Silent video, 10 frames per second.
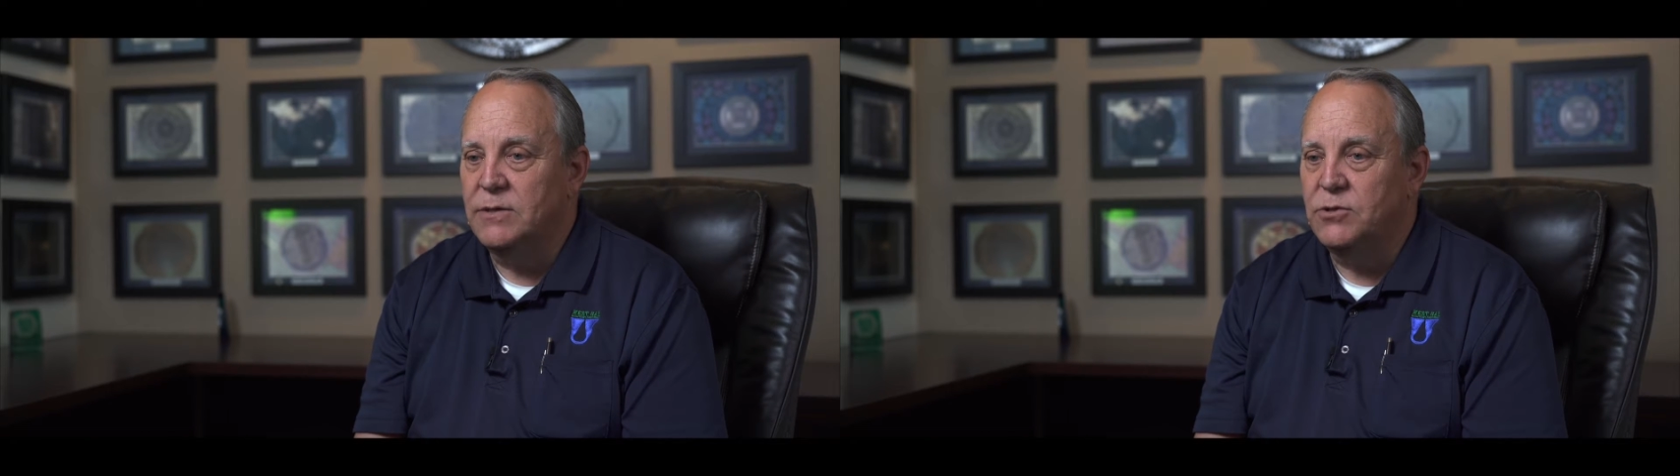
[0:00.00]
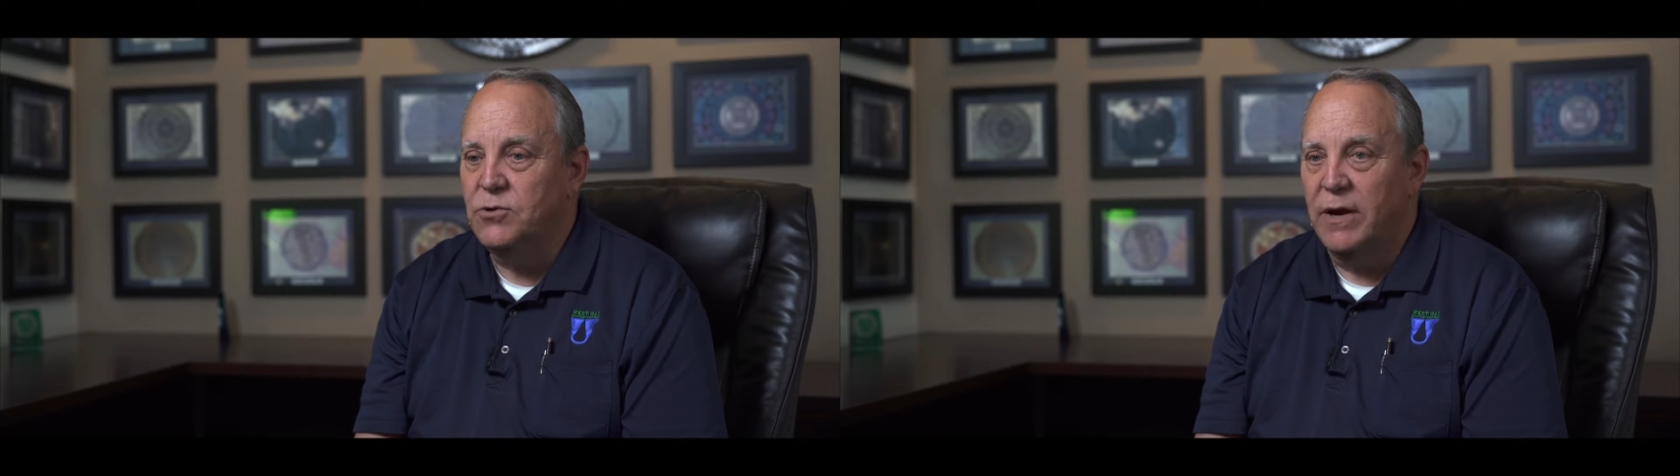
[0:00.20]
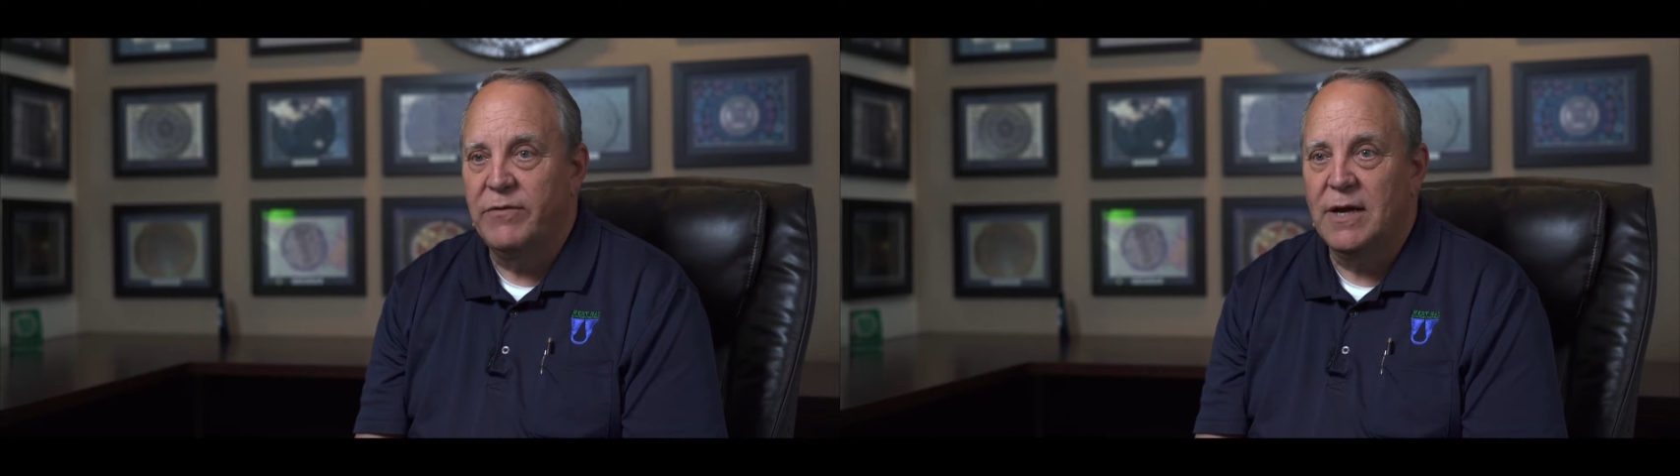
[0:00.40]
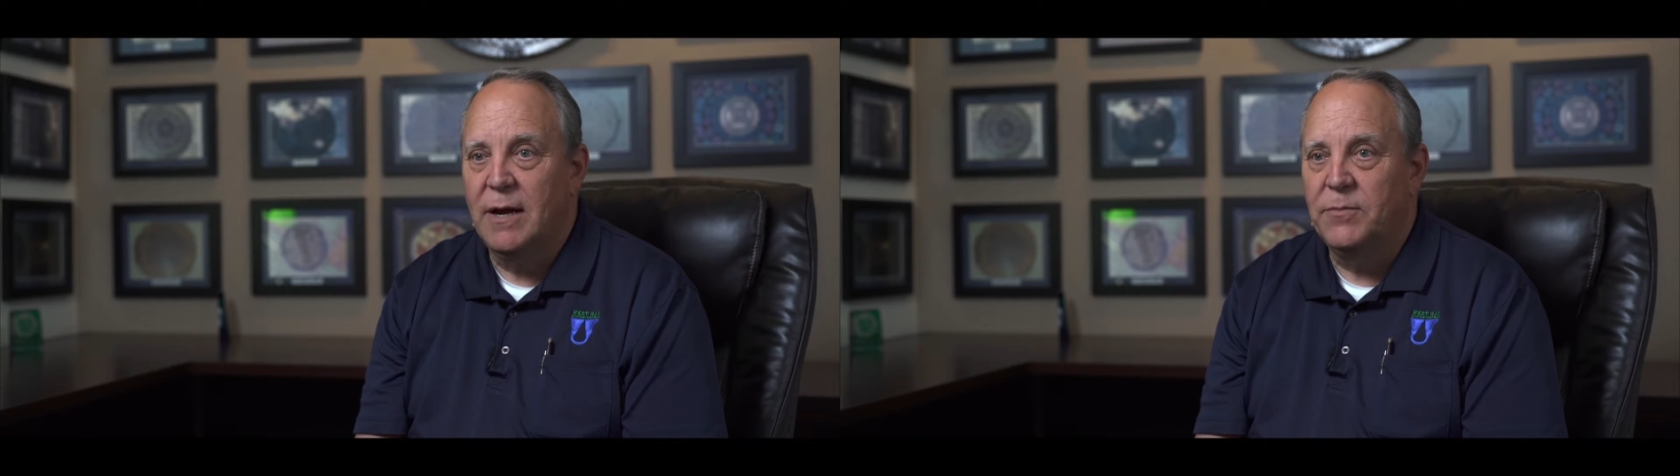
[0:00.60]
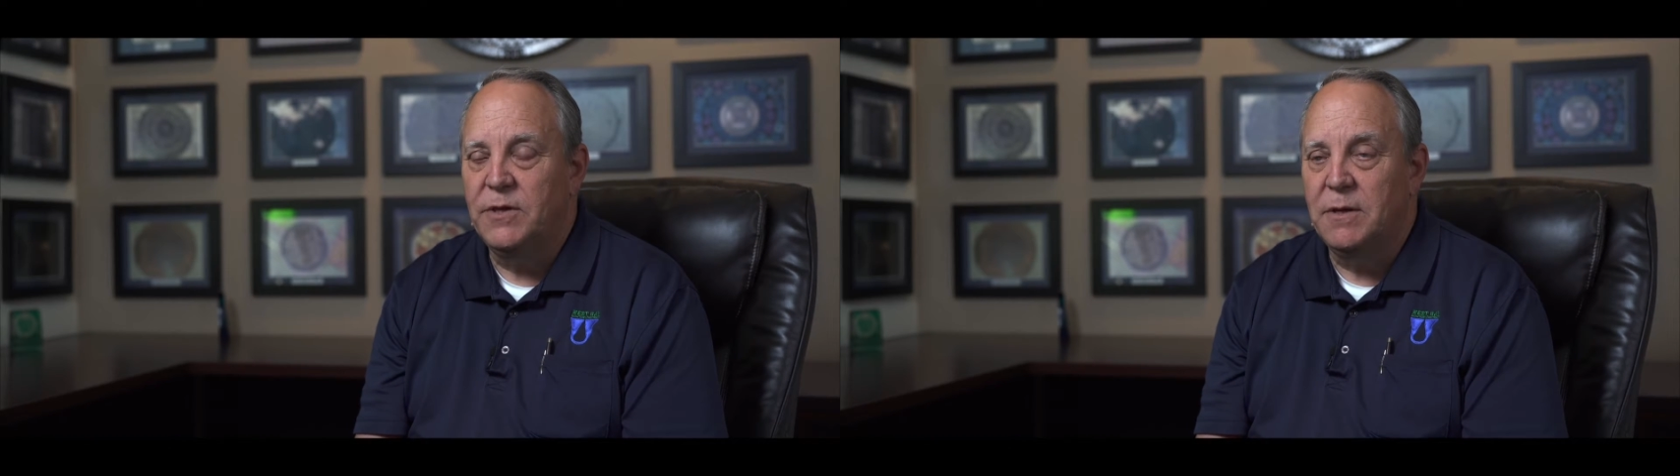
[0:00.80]
driving
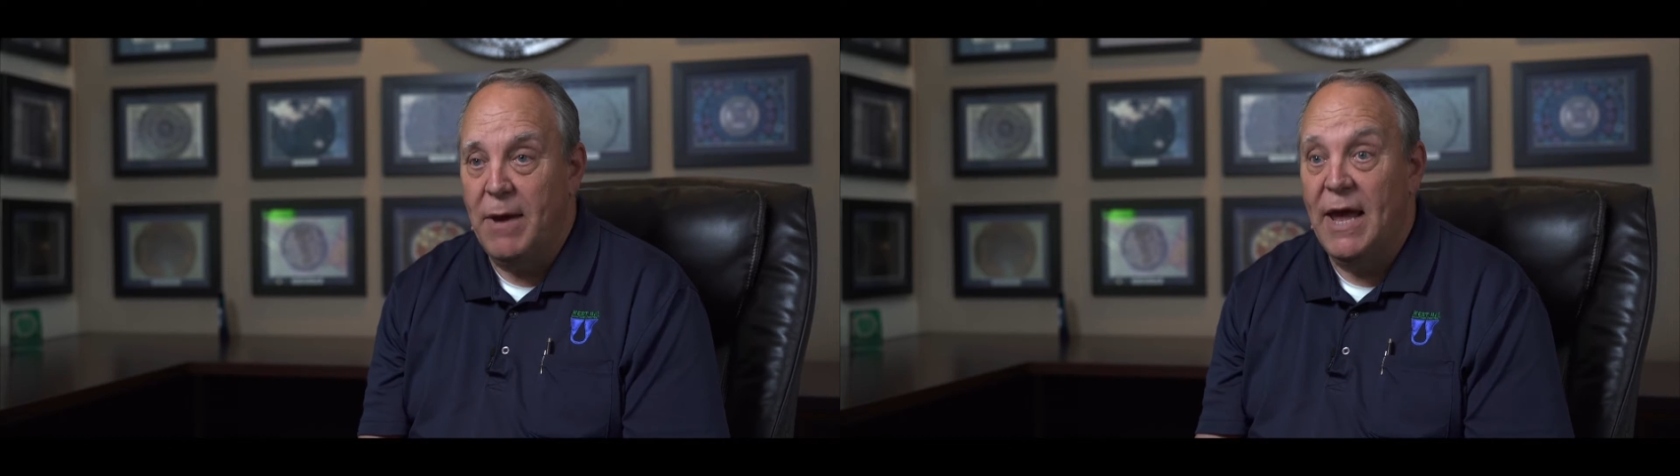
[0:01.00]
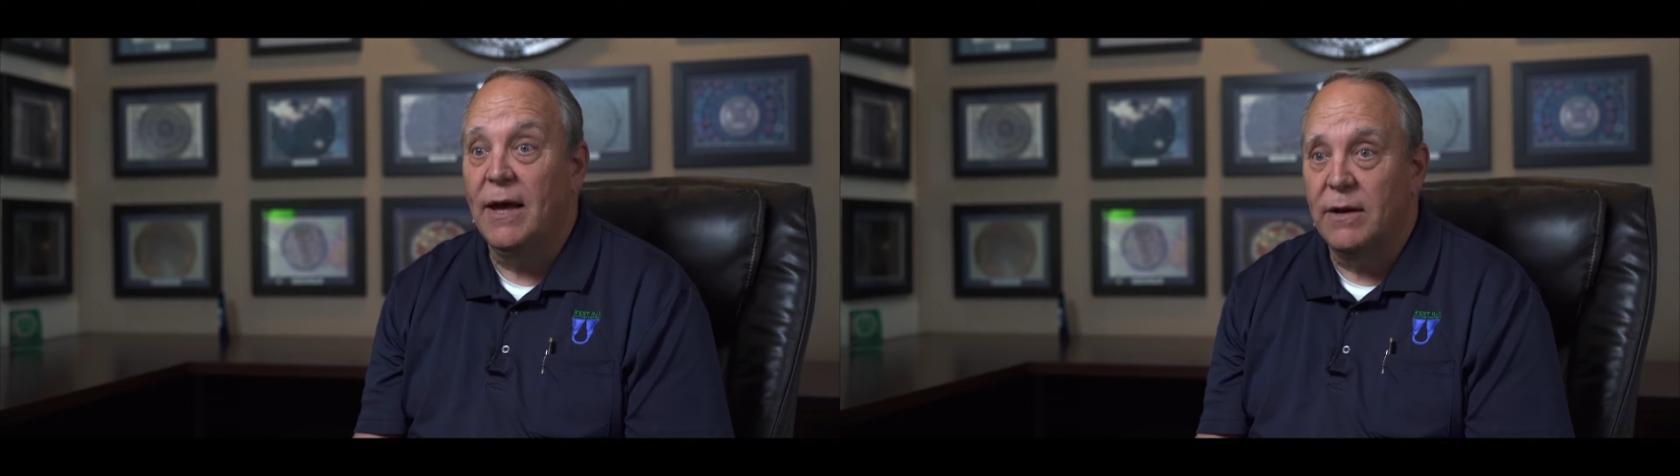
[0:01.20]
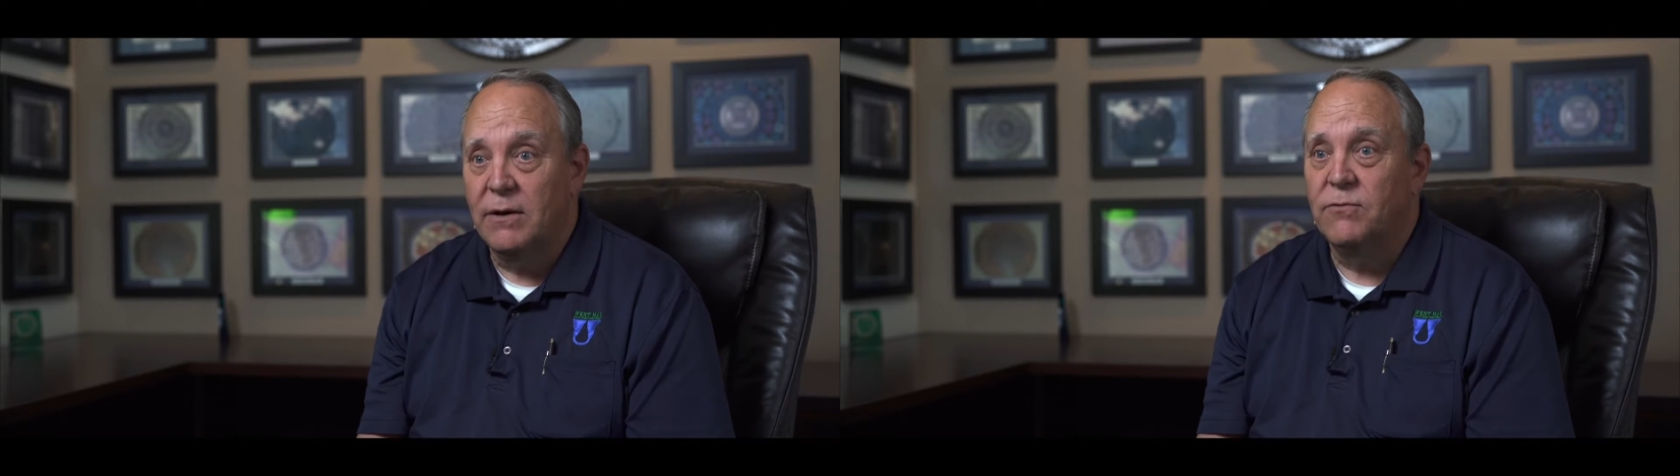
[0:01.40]
up the demand